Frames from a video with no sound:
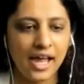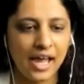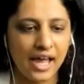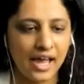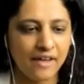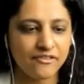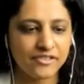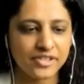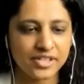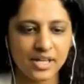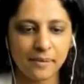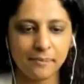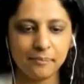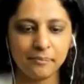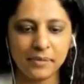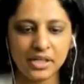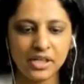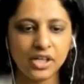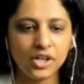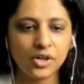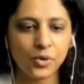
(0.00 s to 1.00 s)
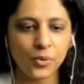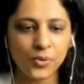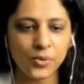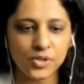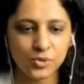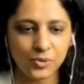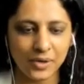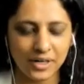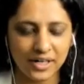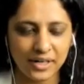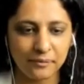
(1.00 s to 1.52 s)
have some mini
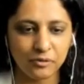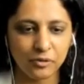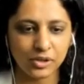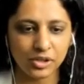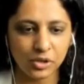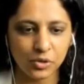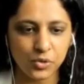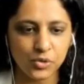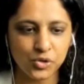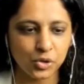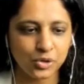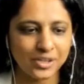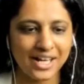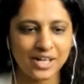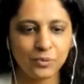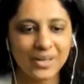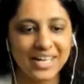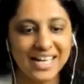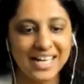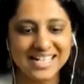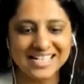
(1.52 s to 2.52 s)
course developed with you, so that we